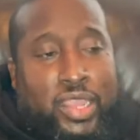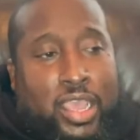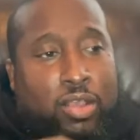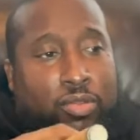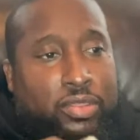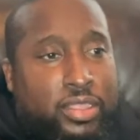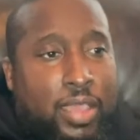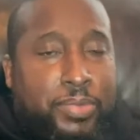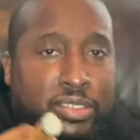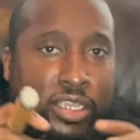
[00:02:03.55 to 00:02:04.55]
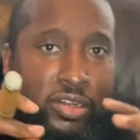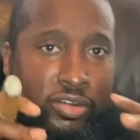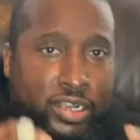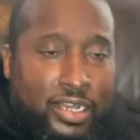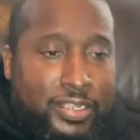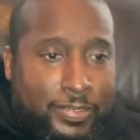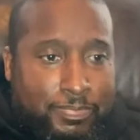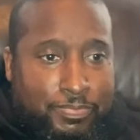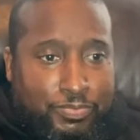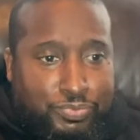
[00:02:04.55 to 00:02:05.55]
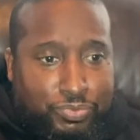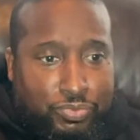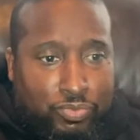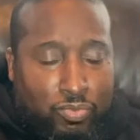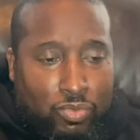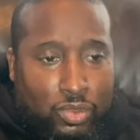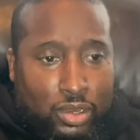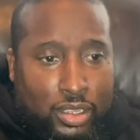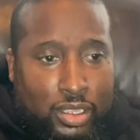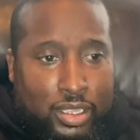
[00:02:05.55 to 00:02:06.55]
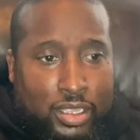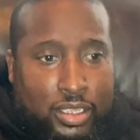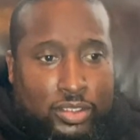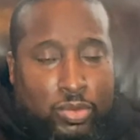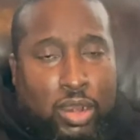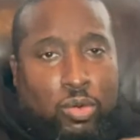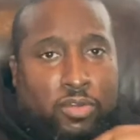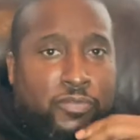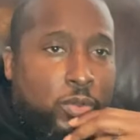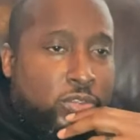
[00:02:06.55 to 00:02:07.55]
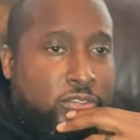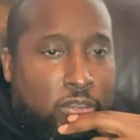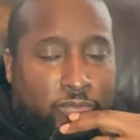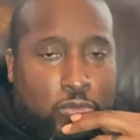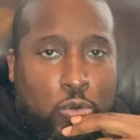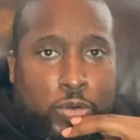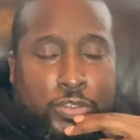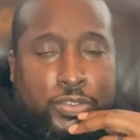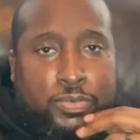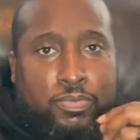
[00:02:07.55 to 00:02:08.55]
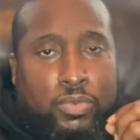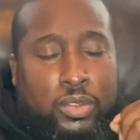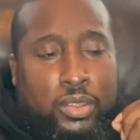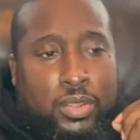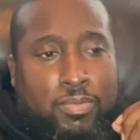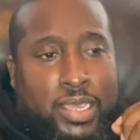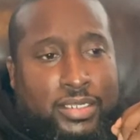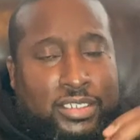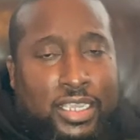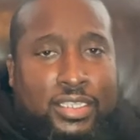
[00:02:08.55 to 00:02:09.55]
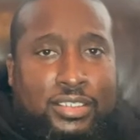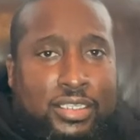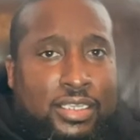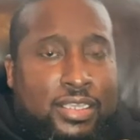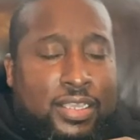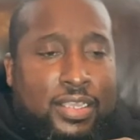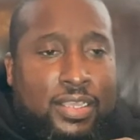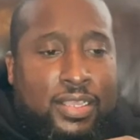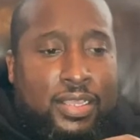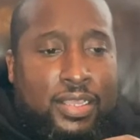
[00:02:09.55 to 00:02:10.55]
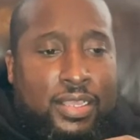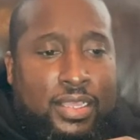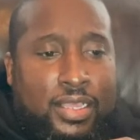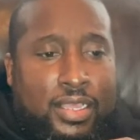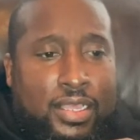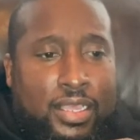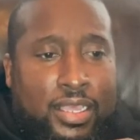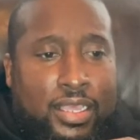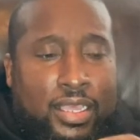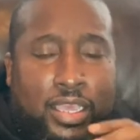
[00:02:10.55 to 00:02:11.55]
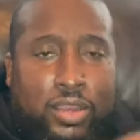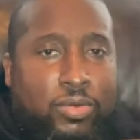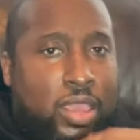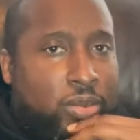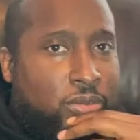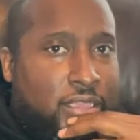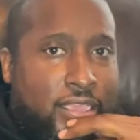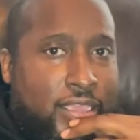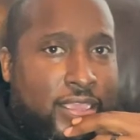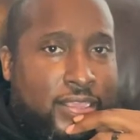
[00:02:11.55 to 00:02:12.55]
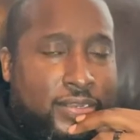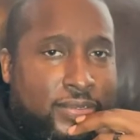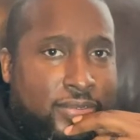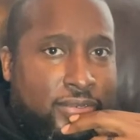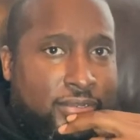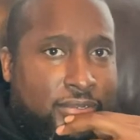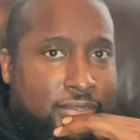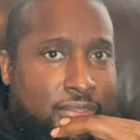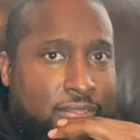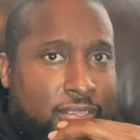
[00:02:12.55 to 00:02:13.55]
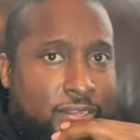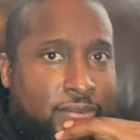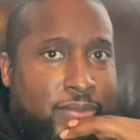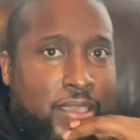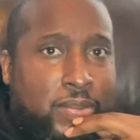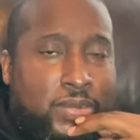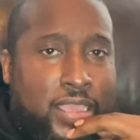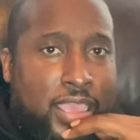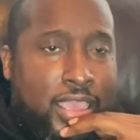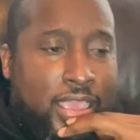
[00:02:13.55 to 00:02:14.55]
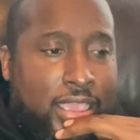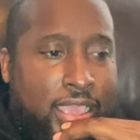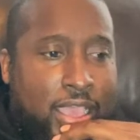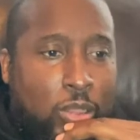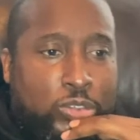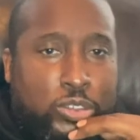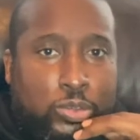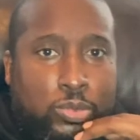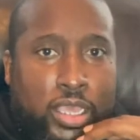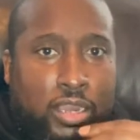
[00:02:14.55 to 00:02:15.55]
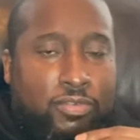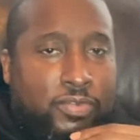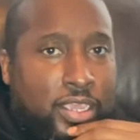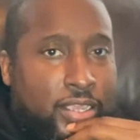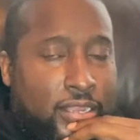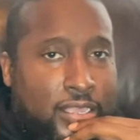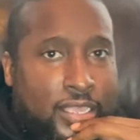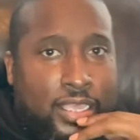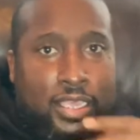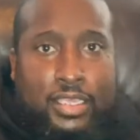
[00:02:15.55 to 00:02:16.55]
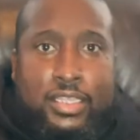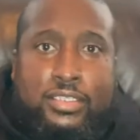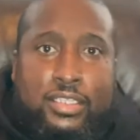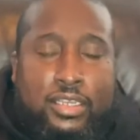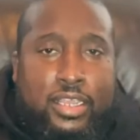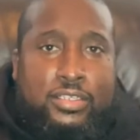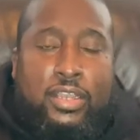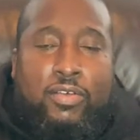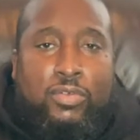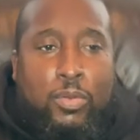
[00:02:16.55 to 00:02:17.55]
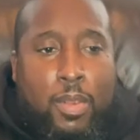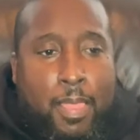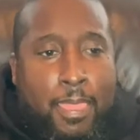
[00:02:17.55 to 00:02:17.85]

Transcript: Now, that particular clip is what I want to focus on, of course. Man, Jay Z hit it right on the head. Hit it right on the head how to elevate and get to the next level.